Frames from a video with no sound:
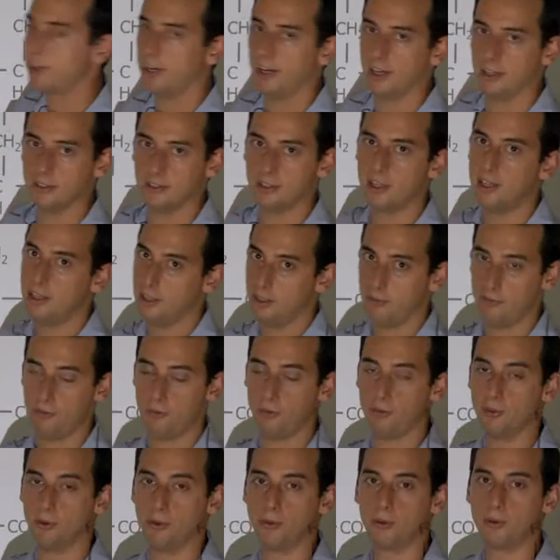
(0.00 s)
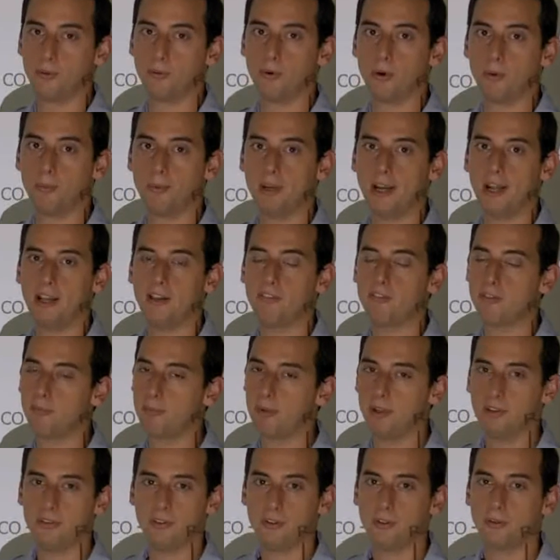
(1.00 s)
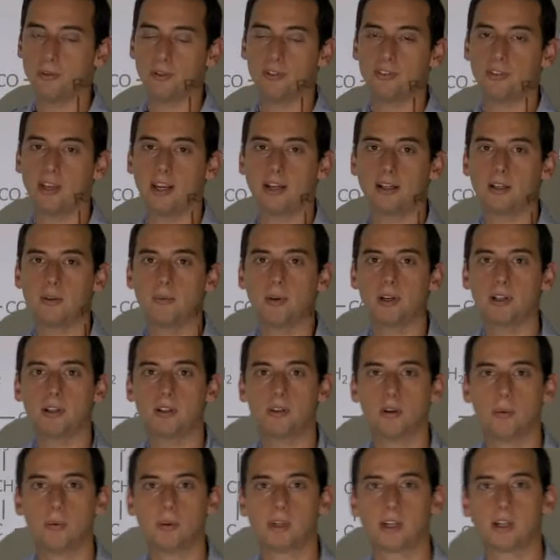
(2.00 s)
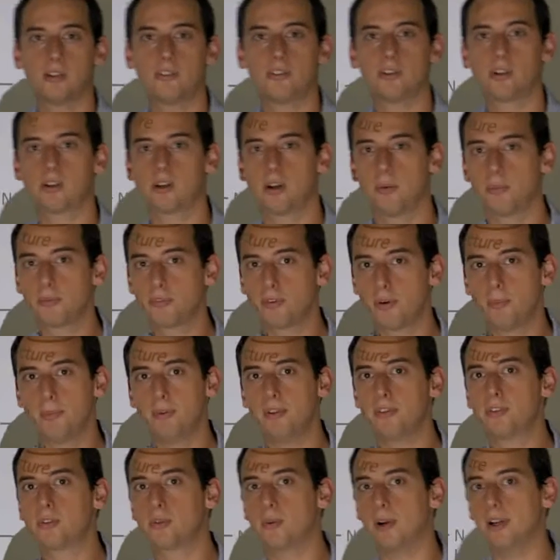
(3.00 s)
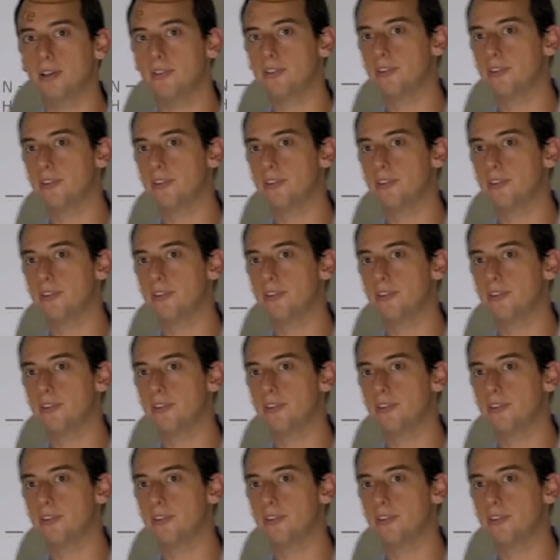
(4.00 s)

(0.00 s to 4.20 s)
ion. If you know your Roman alphabet, you know exactly where the nomenclature comes from. It's quite